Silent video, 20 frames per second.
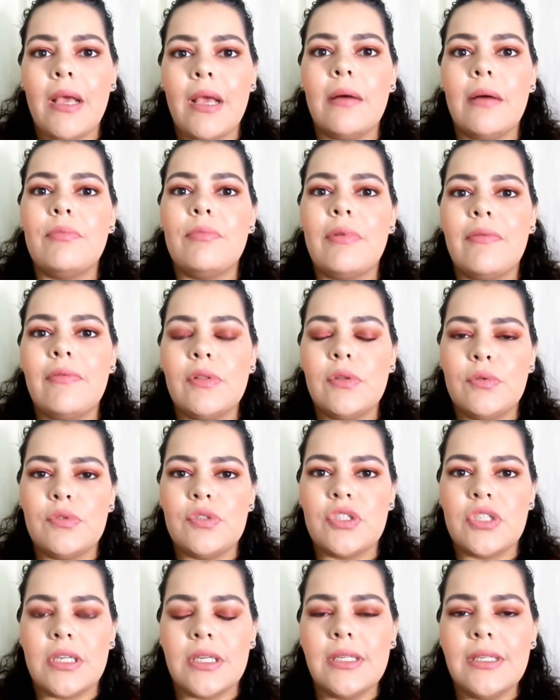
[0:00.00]
Makeup
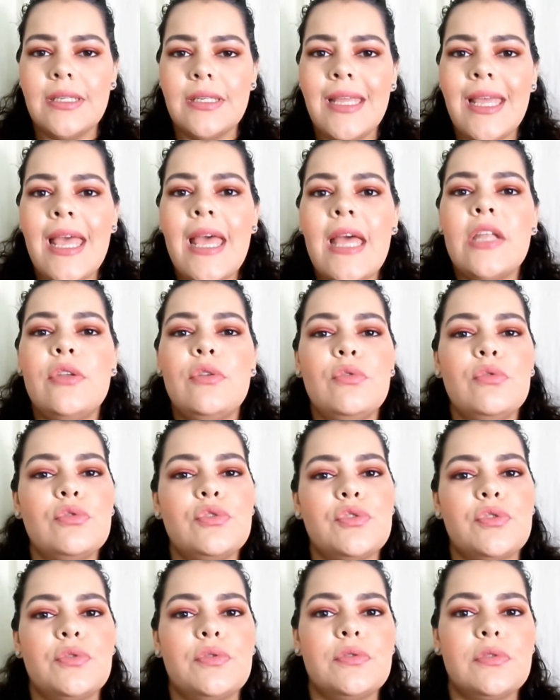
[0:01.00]
Revolution
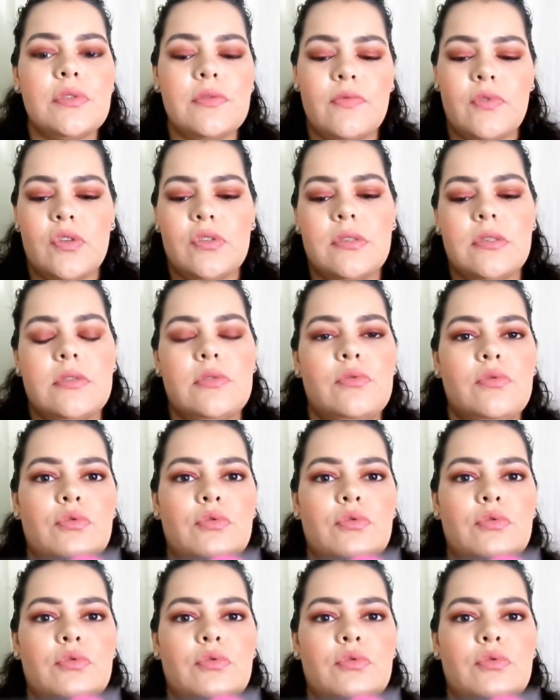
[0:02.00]
Neutrals versus